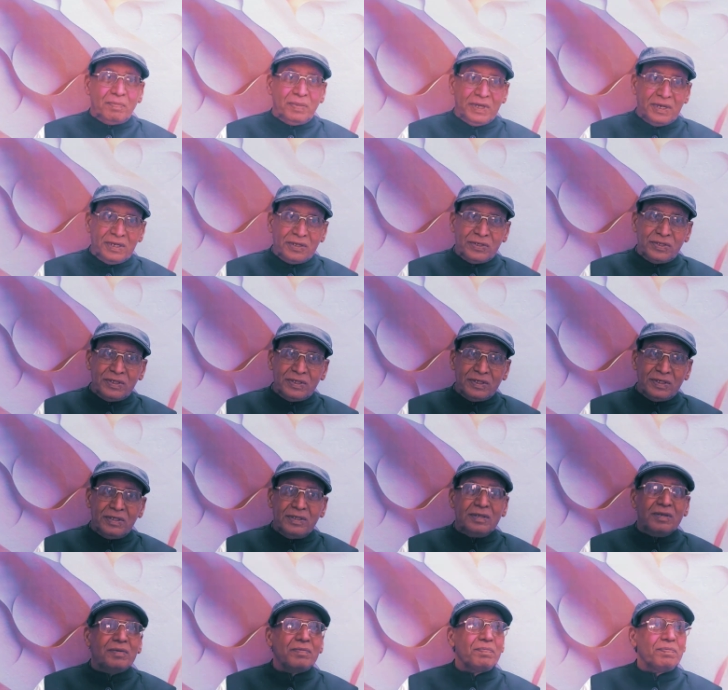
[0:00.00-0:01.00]

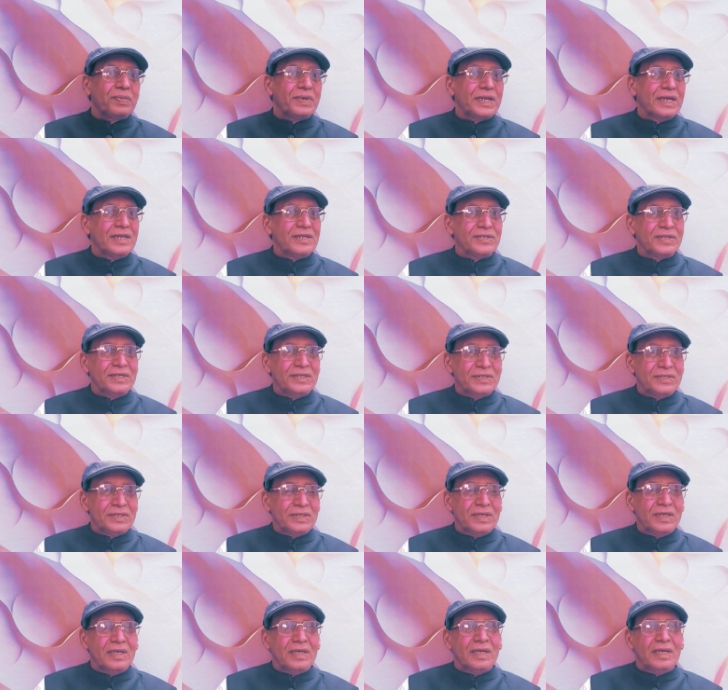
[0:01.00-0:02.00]

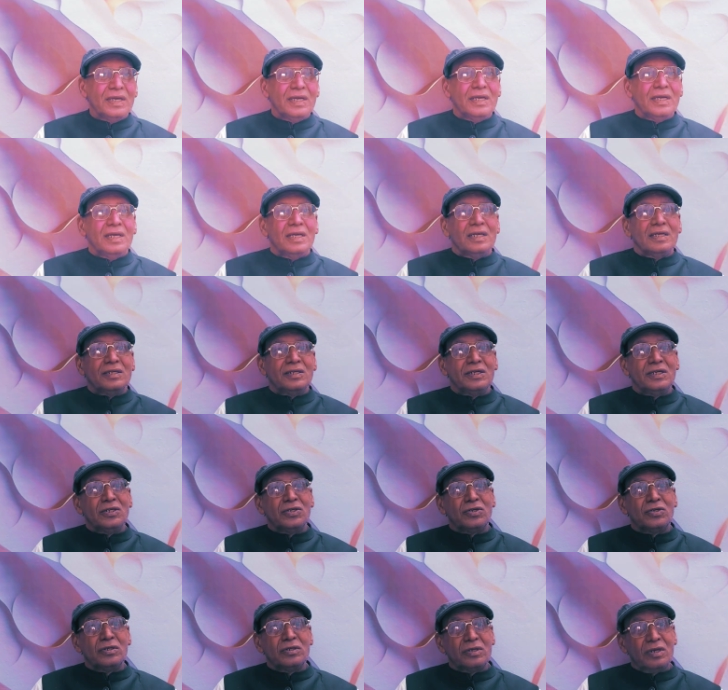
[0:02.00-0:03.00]
paralysis,
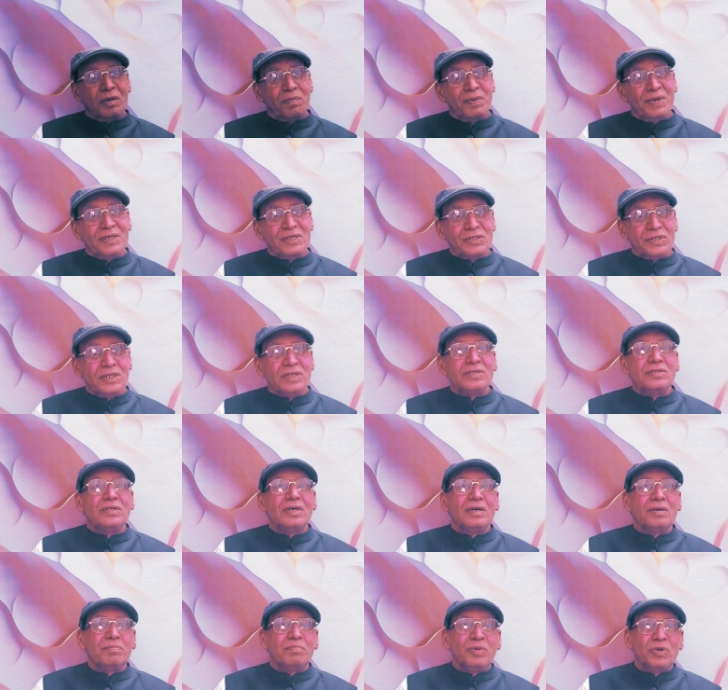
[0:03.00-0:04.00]
disturbance in
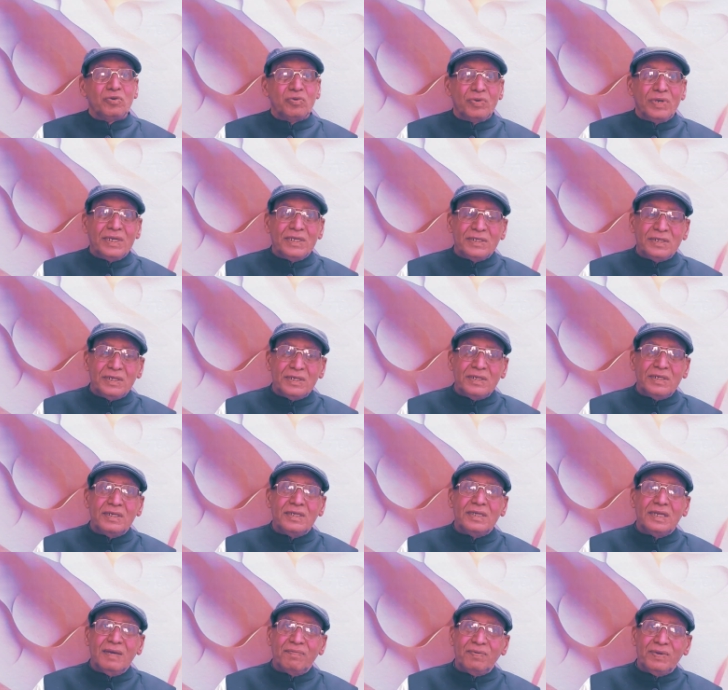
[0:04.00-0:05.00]
the
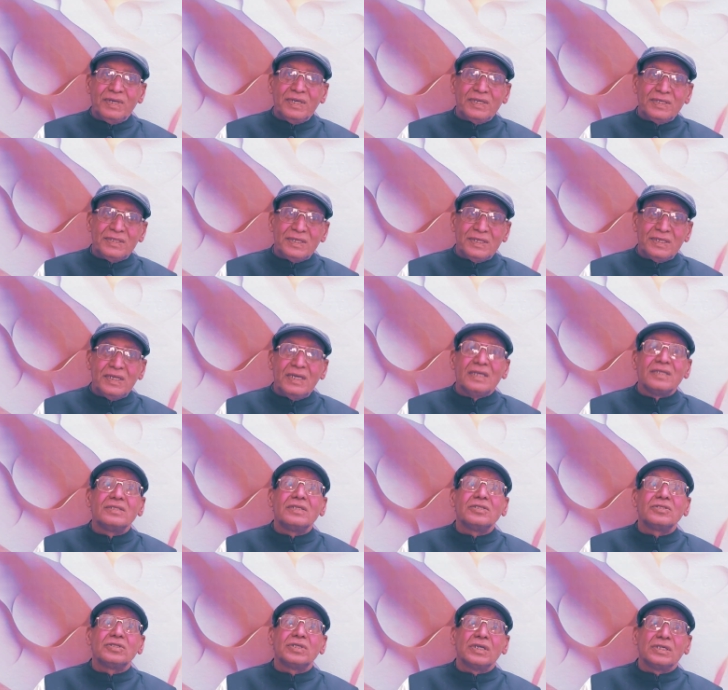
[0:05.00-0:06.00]
maculation, defecation, and
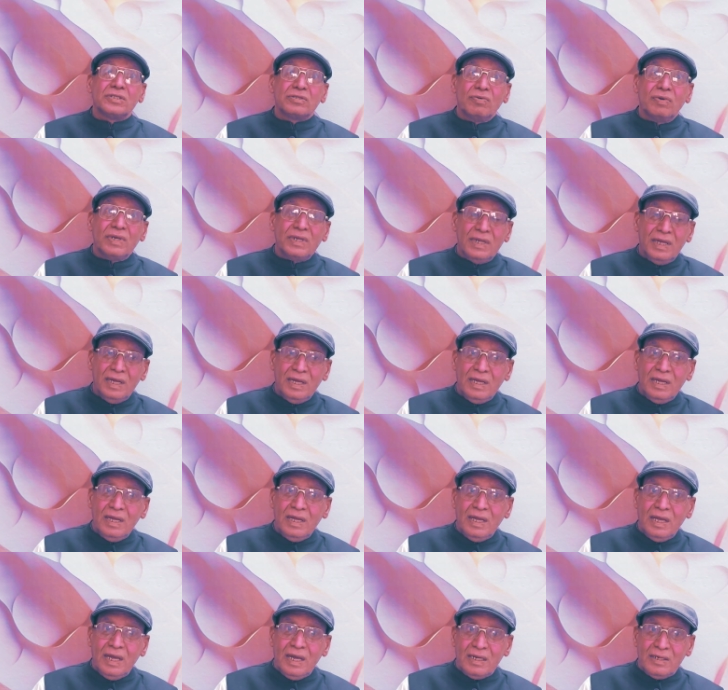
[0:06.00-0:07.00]
the sexual
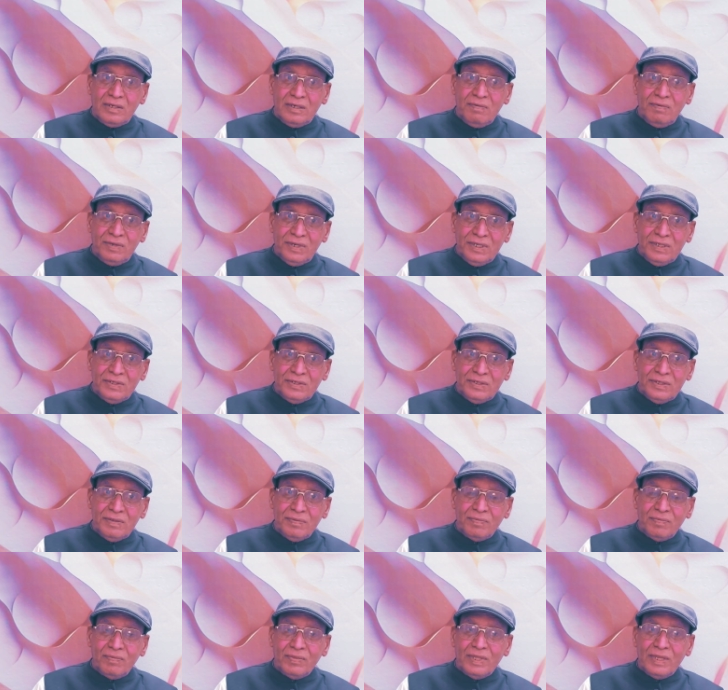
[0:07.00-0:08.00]
activities.
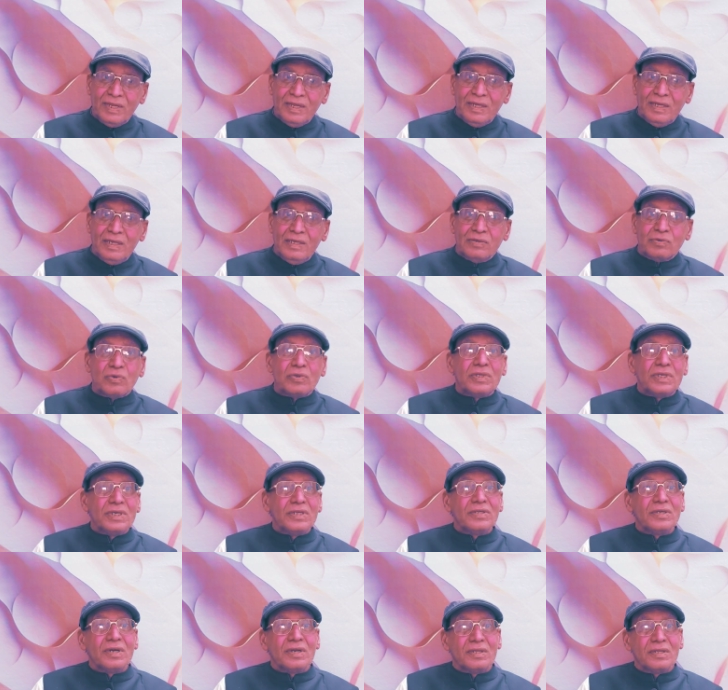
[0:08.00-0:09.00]
So
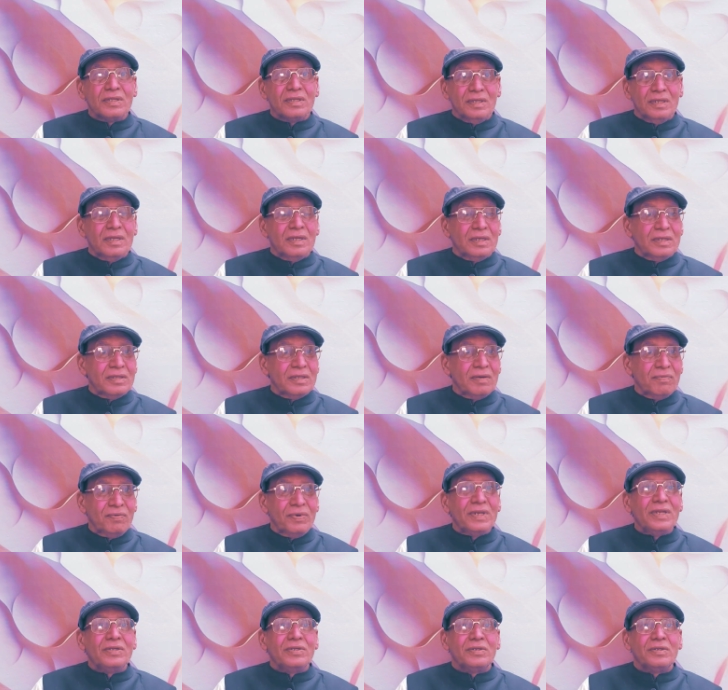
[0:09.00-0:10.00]
these are the
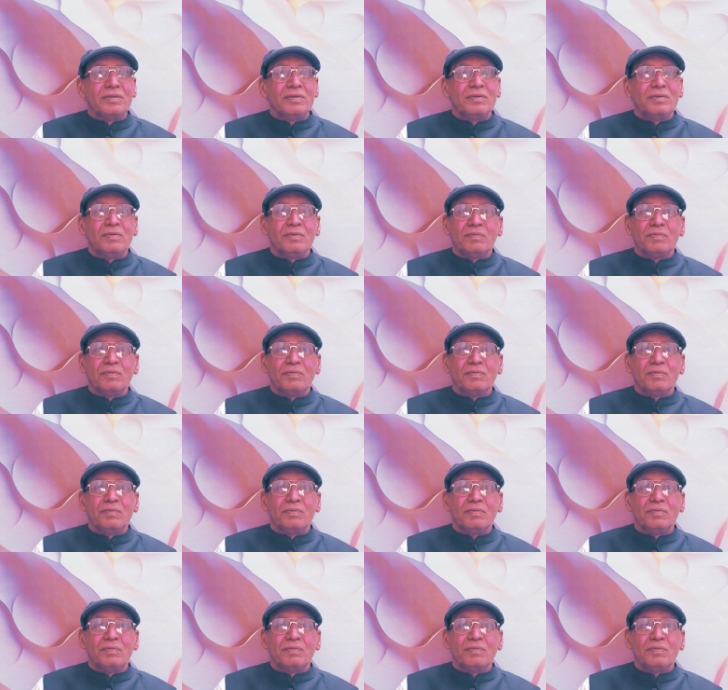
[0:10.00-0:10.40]
various